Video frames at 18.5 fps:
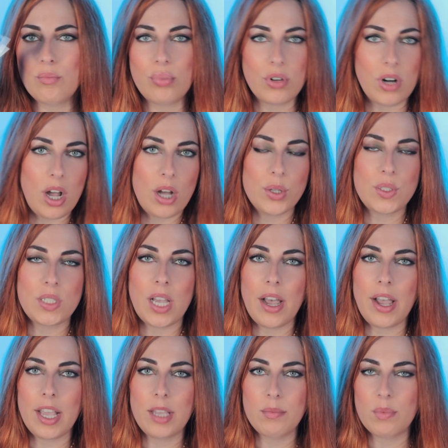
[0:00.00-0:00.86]
brow
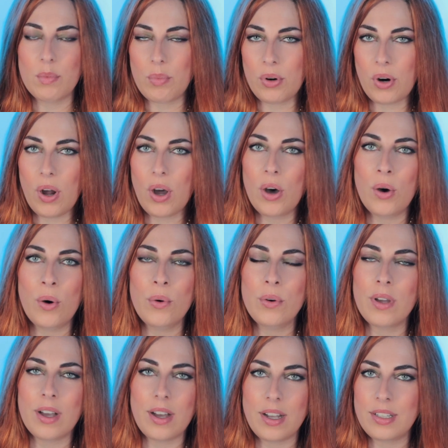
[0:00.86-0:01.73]
type,
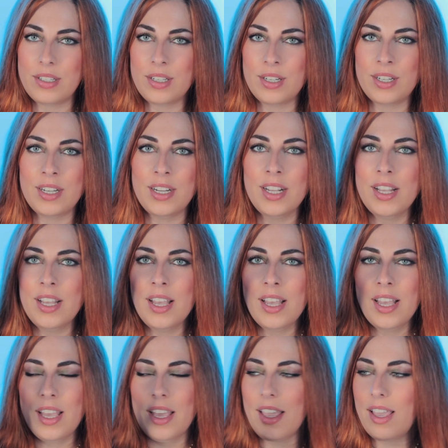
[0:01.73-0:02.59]
brow color
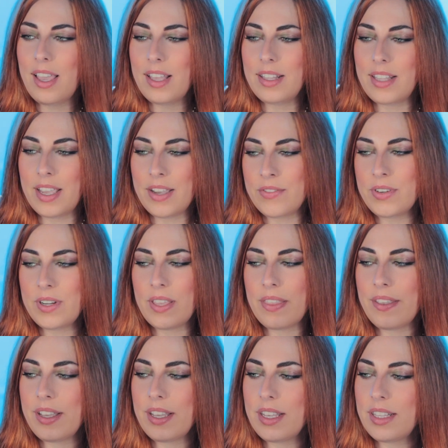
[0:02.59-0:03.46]
and
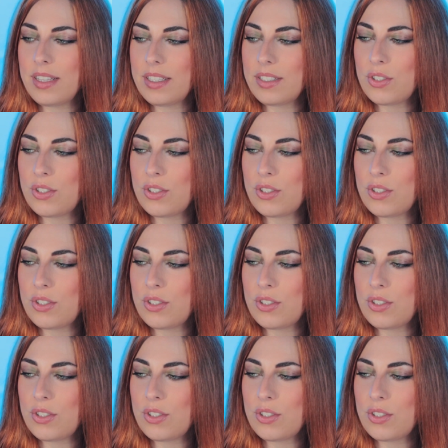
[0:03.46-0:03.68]
everything.